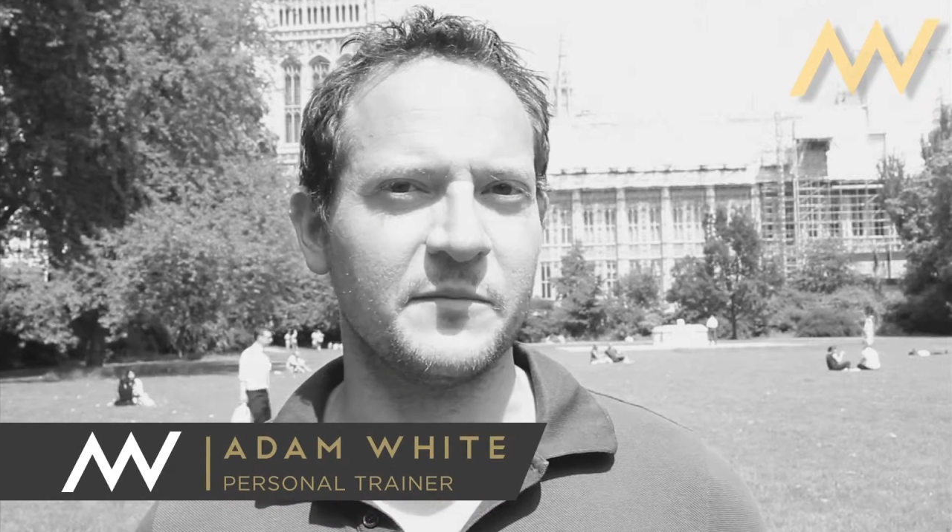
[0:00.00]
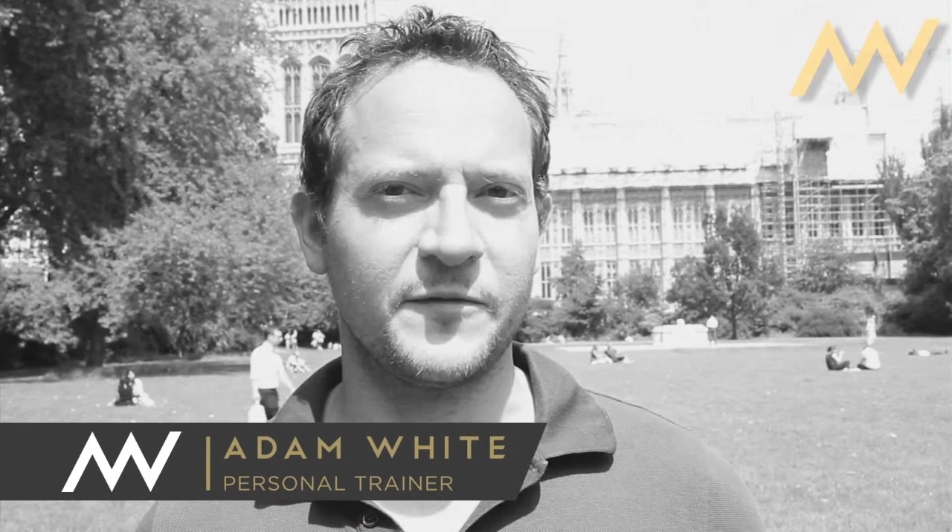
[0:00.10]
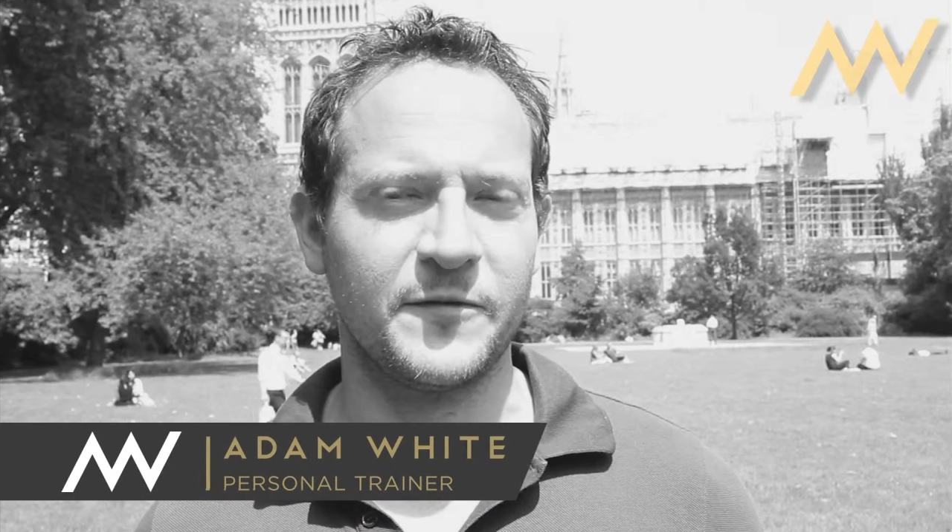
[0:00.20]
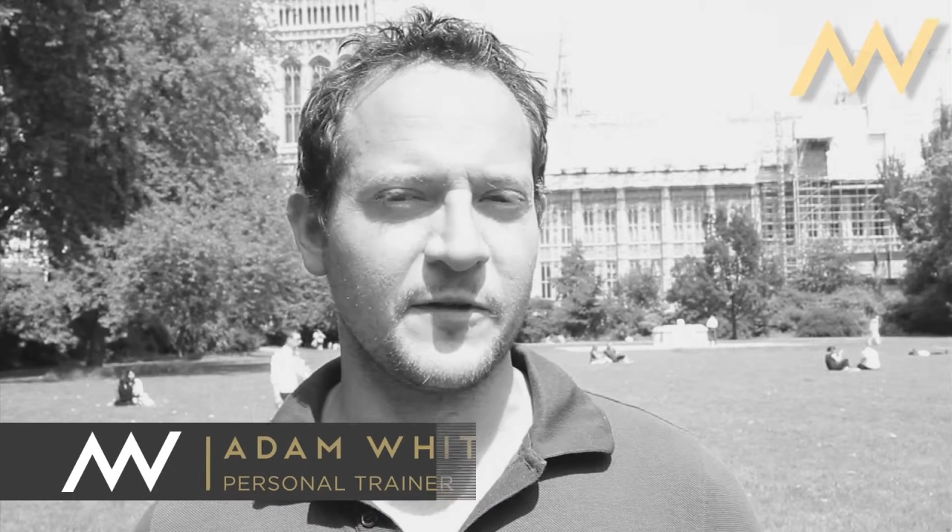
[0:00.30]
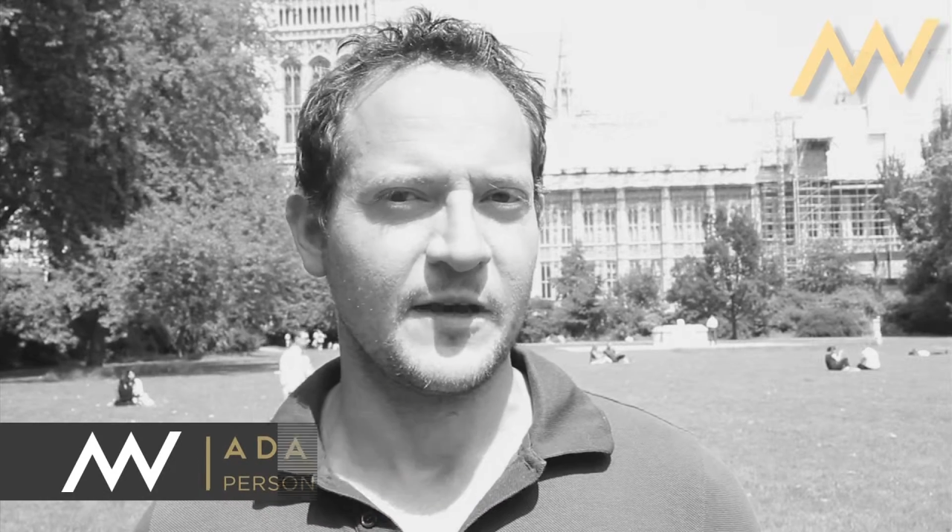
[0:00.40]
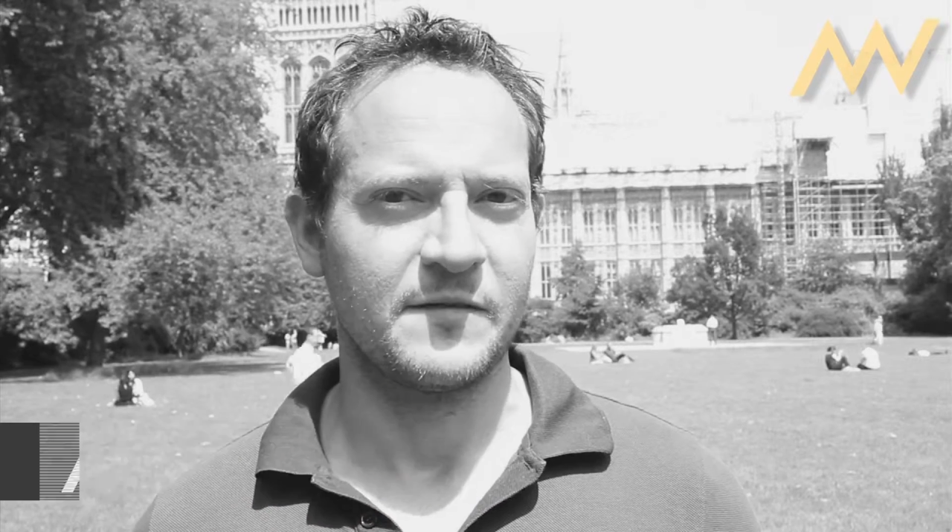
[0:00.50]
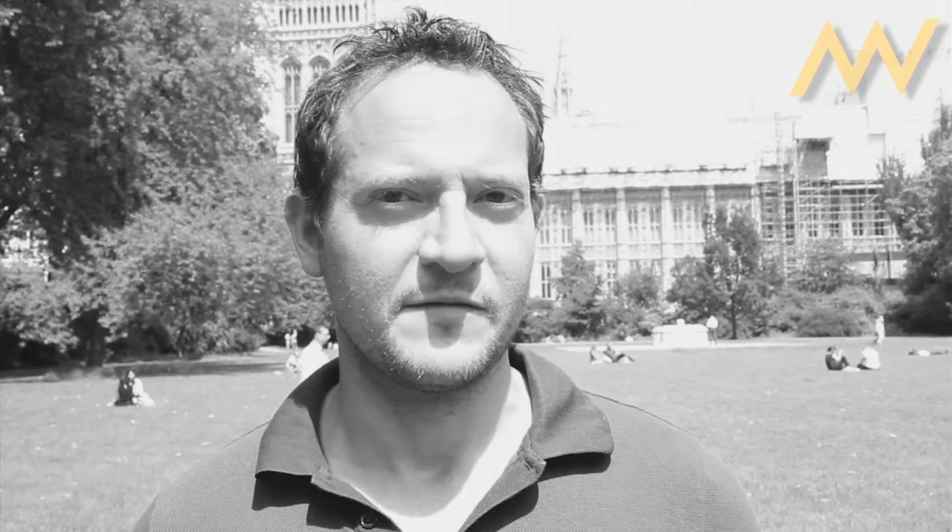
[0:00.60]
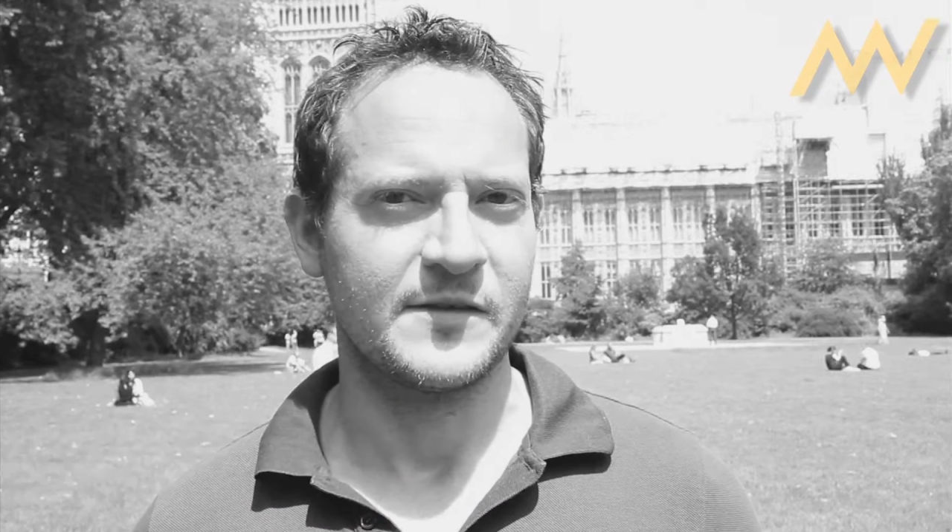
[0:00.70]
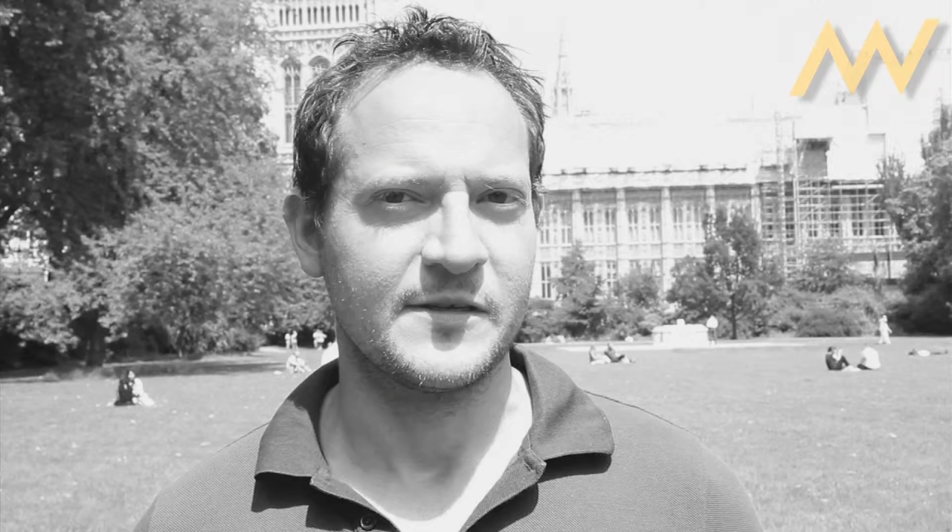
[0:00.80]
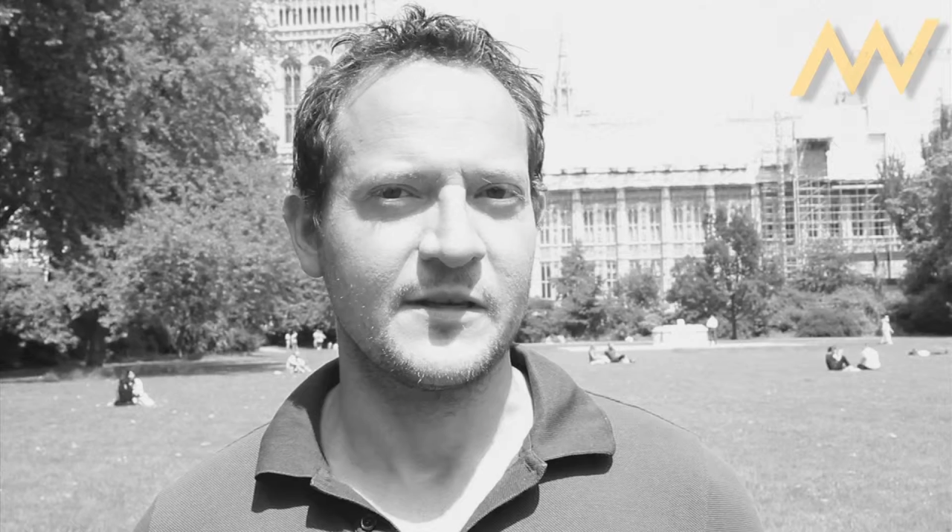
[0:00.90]
before they
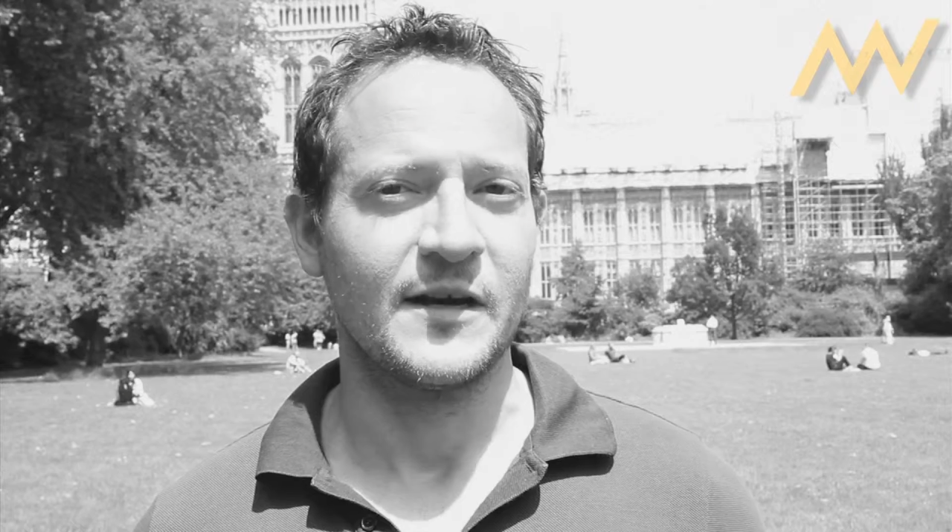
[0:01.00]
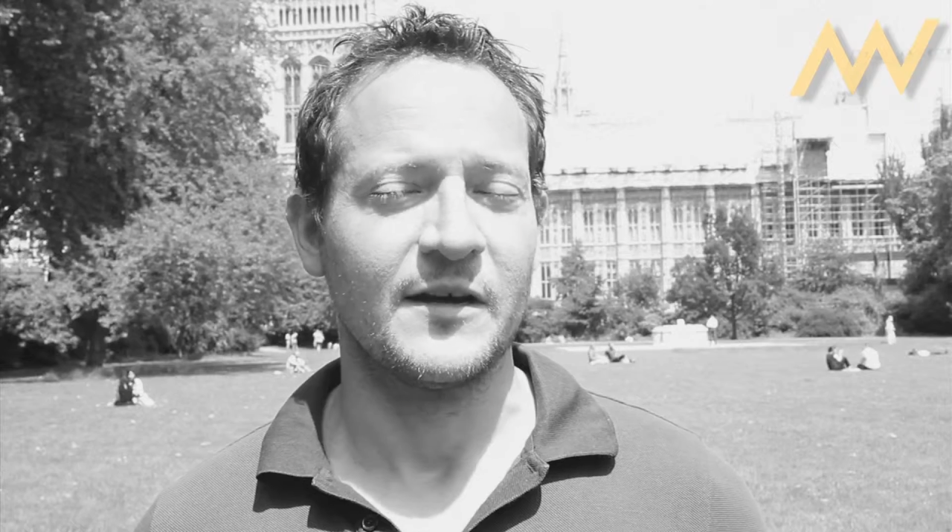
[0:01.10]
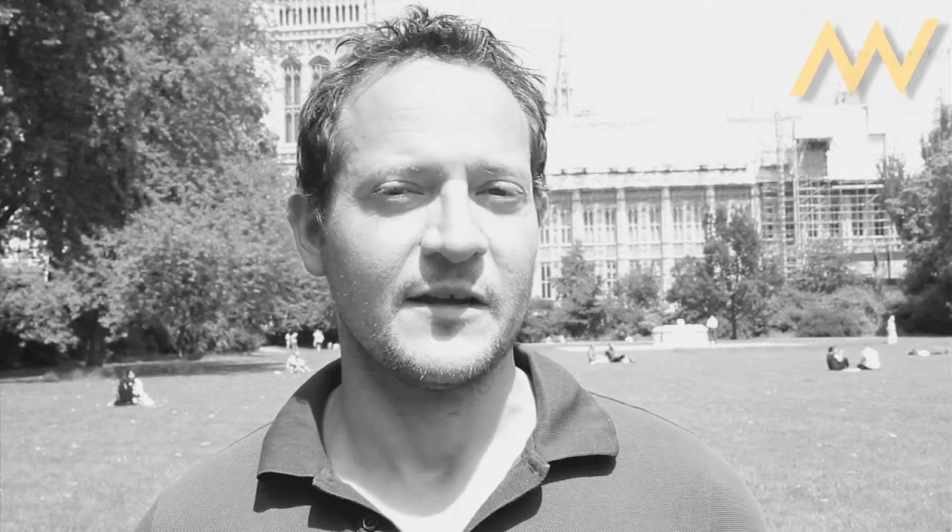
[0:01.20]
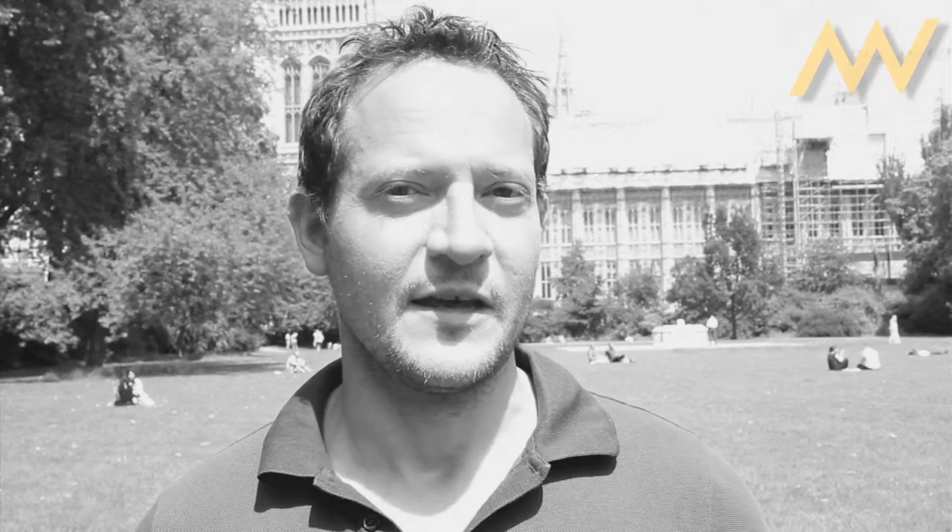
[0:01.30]
even start,